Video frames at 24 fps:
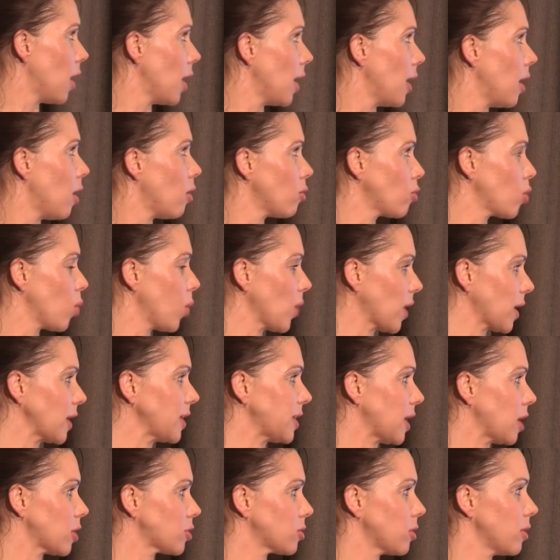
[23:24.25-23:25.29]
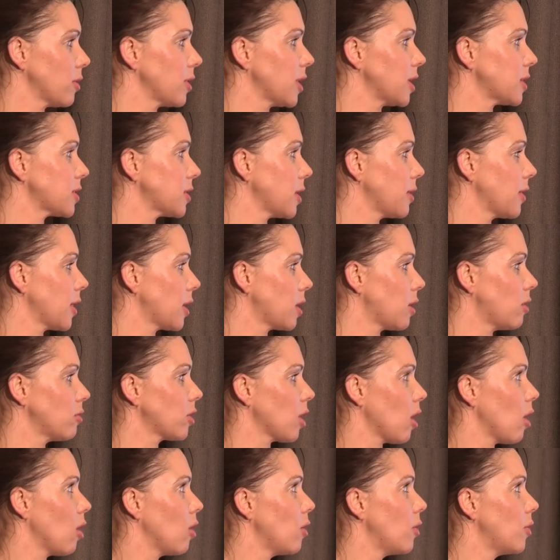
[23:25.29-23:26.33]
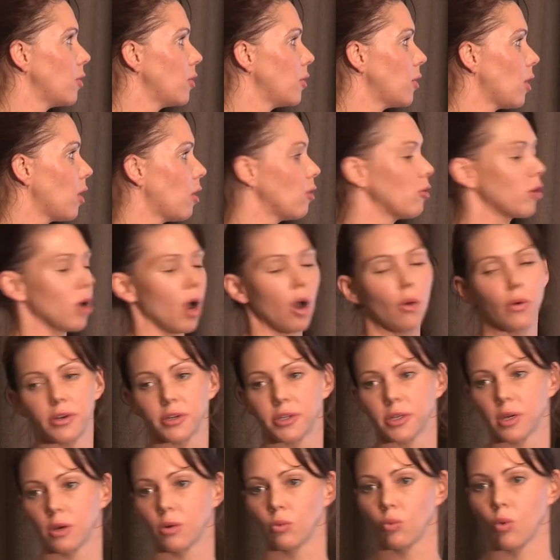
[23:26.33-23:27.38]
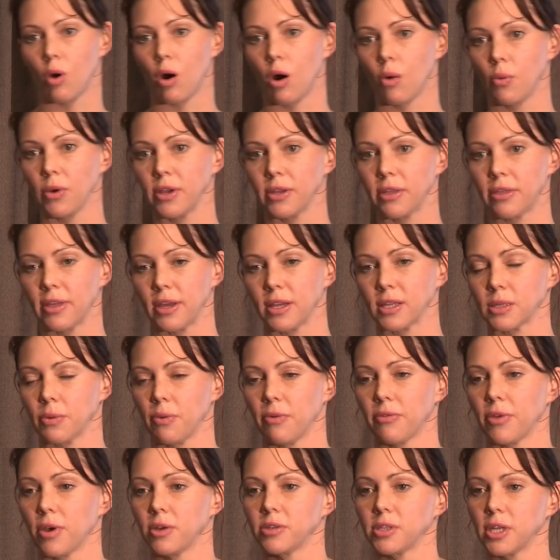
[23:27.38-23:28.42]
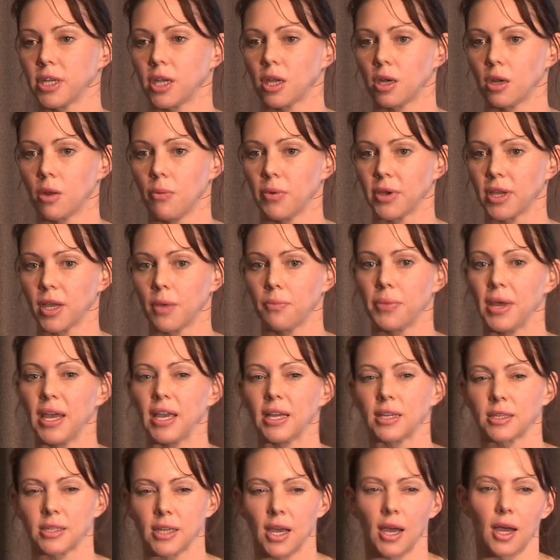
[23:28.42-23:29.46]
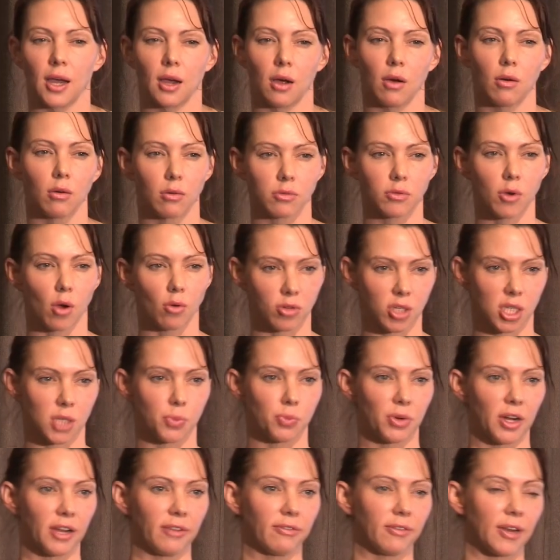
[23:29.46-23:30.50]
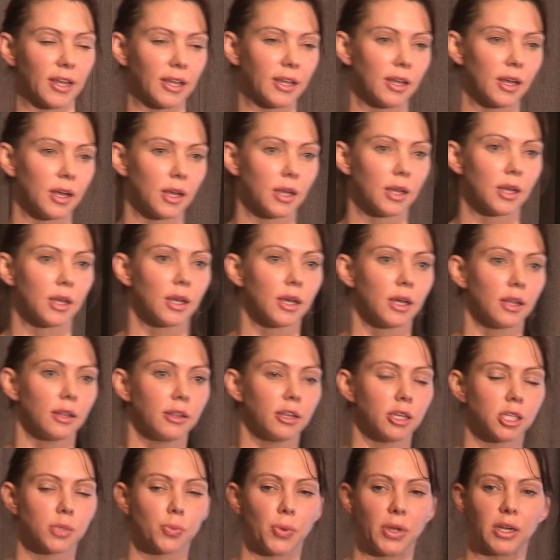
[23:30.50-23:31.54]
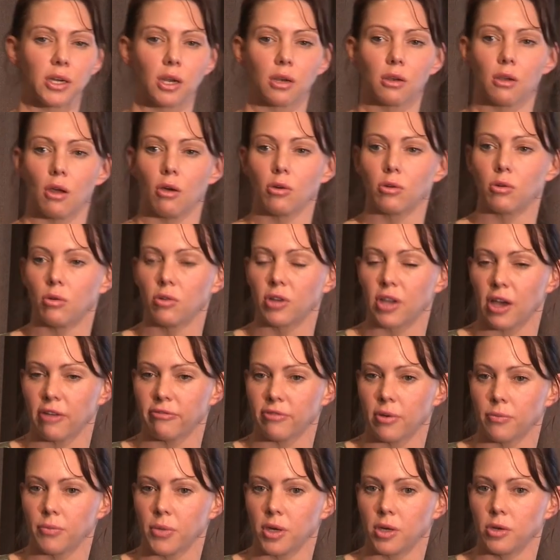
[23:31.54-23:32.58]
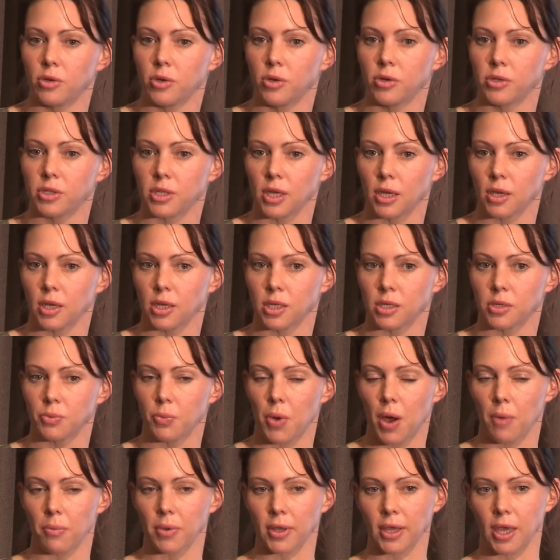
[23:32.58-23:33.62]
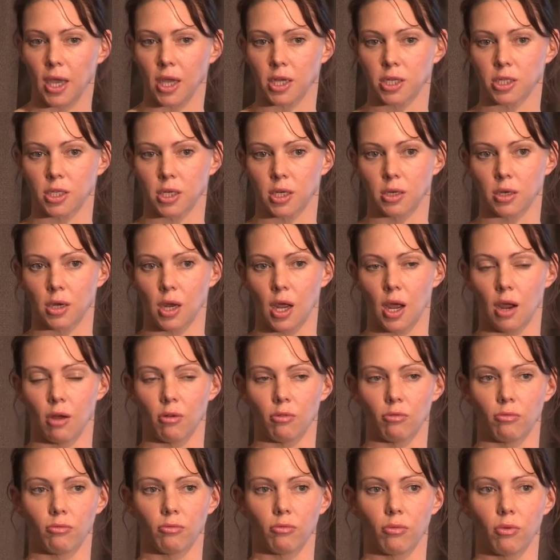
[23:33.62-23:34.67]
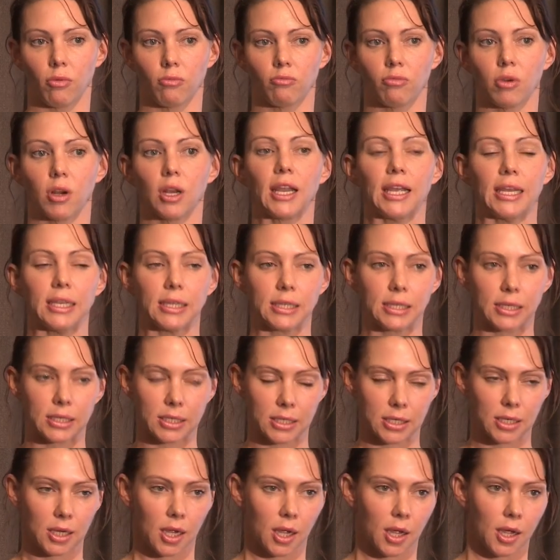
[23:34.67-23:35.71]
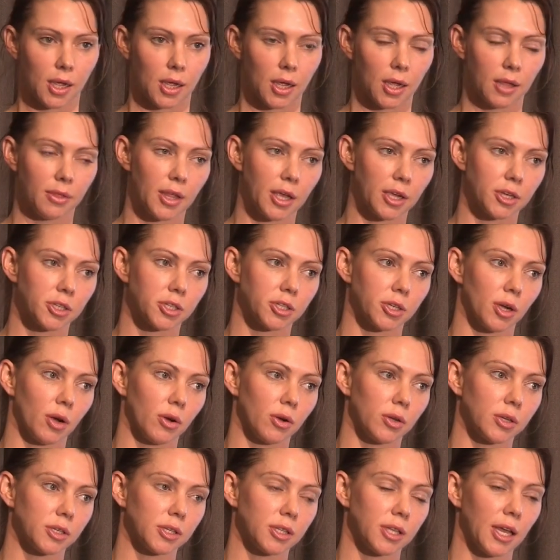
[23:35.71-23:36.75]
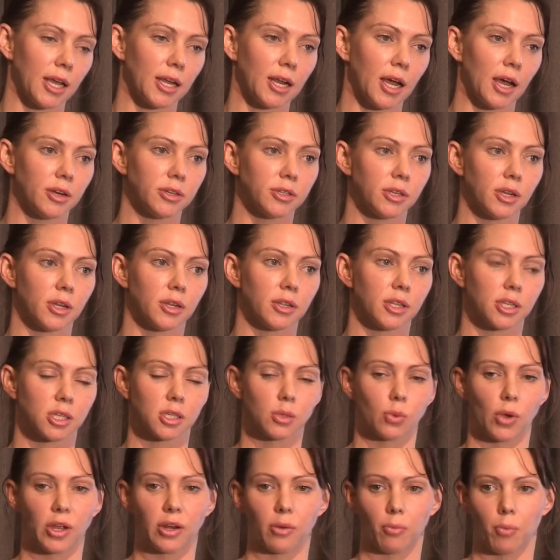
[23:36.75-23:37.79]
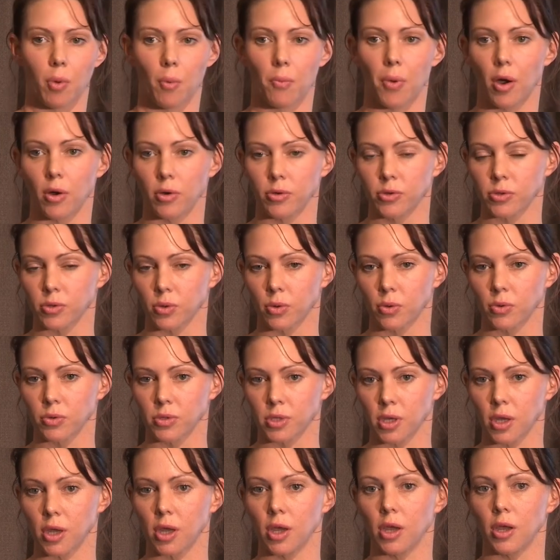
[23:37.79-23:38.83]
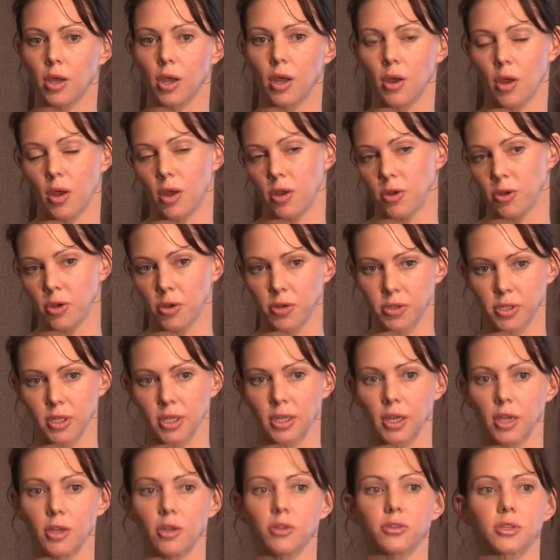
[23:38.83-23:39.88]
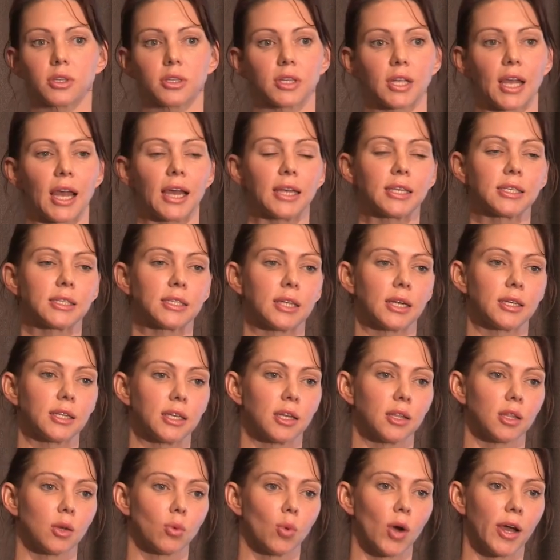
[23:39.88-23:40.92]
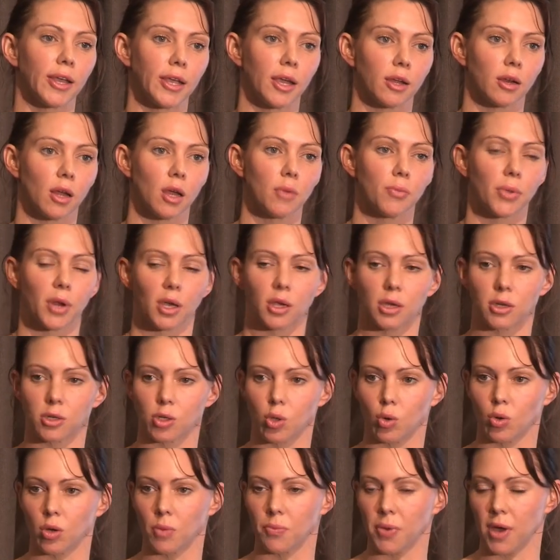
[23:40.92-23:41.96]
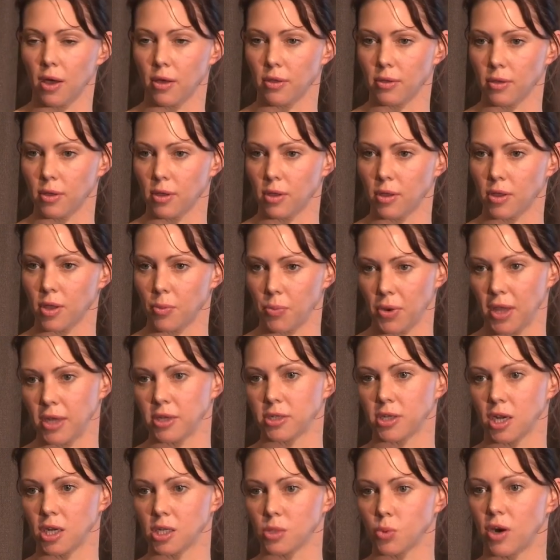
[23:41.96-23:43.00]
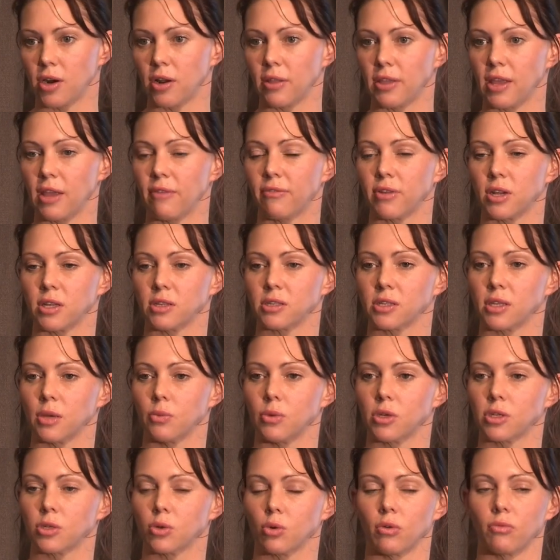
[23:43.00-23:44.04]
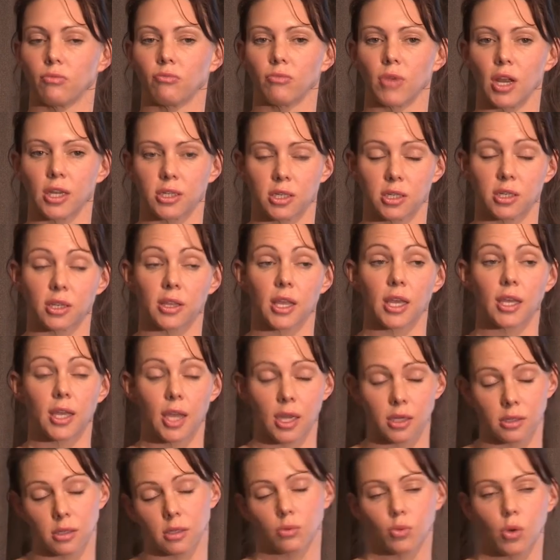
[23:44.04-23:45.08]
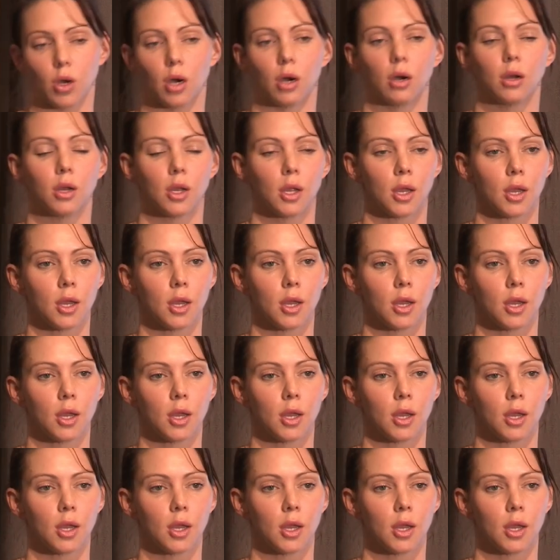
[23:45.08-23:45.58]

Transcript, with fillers: I, I'll quickly touch on this, and then I'll go, I'll go into what we think some of those economic impacts are. I'll, I'll just briefly. There's been a local government New Zealand publication uh, released, and that shows that under the suite of proposals, it, it, used, it uses a case study in the Waikato, but I can talk about the plan change one and the evidence that we saw in relation to that case as well.